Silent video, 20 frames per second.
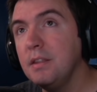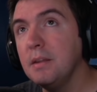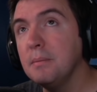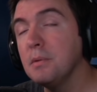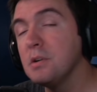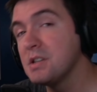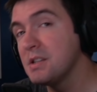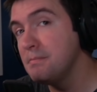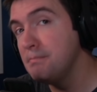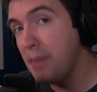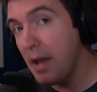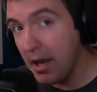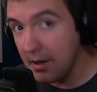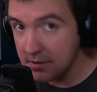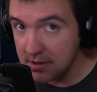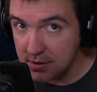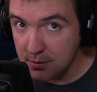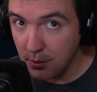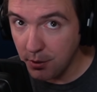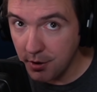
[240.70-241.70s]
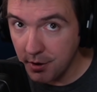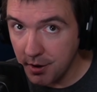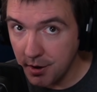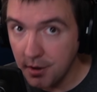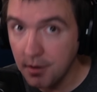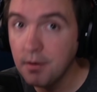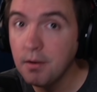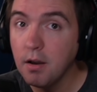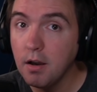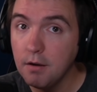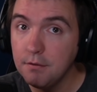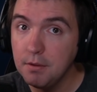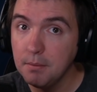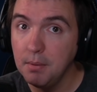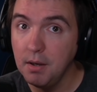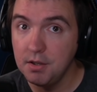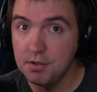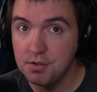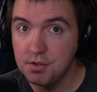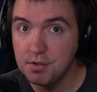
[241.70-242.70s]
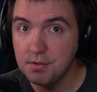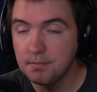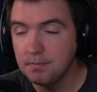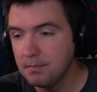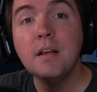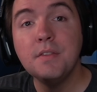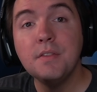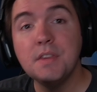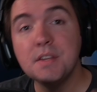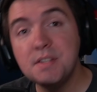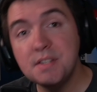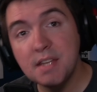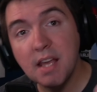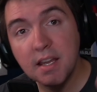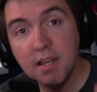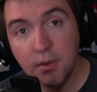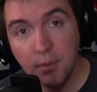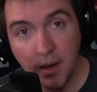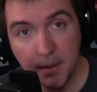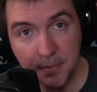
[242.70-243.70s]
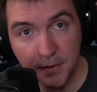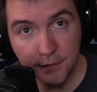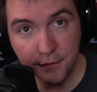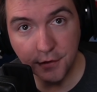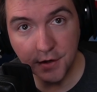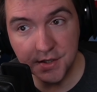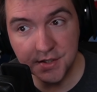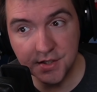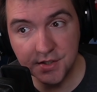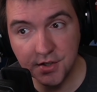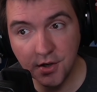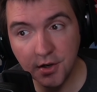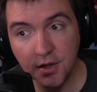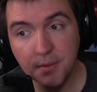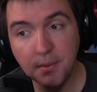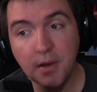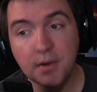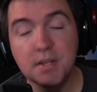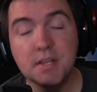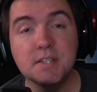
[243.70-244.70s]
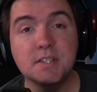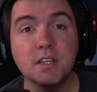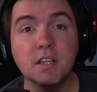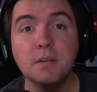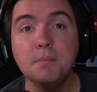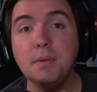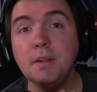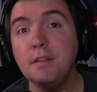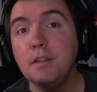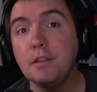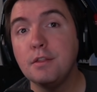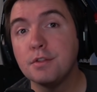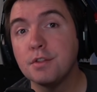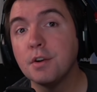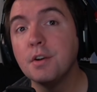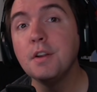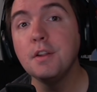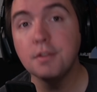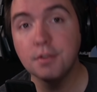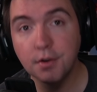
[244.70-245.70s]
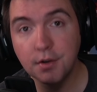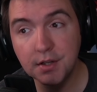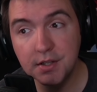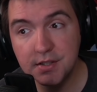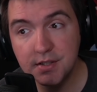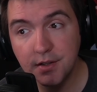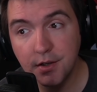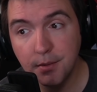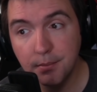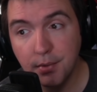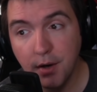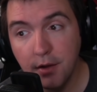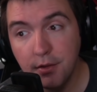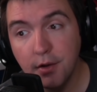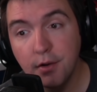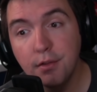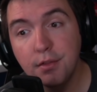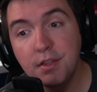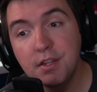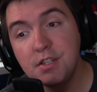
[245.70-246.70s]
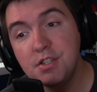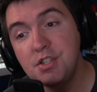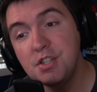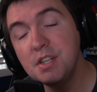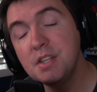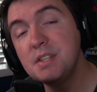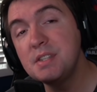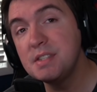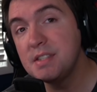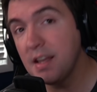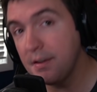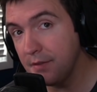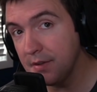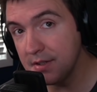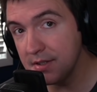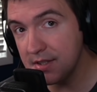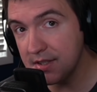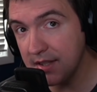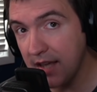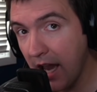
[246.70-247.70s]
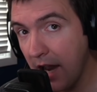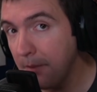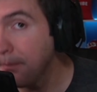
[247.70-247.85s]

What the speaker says: most balanced warrior of the bunch. The second weapon for us to talk about is going to be the 30-30's little brother, the G7 Scout.